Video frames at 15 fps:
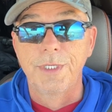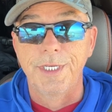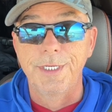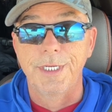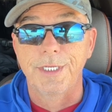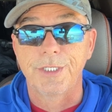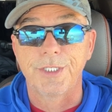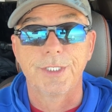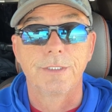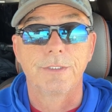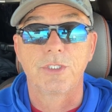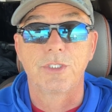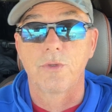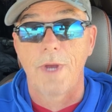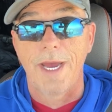conditions,
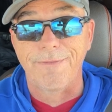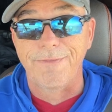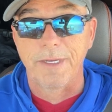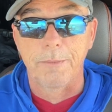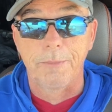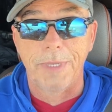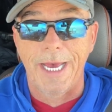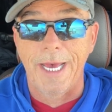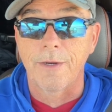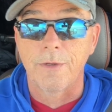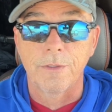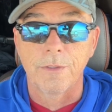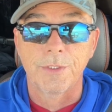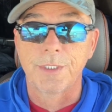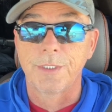traffic
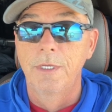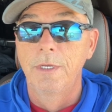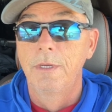patterns,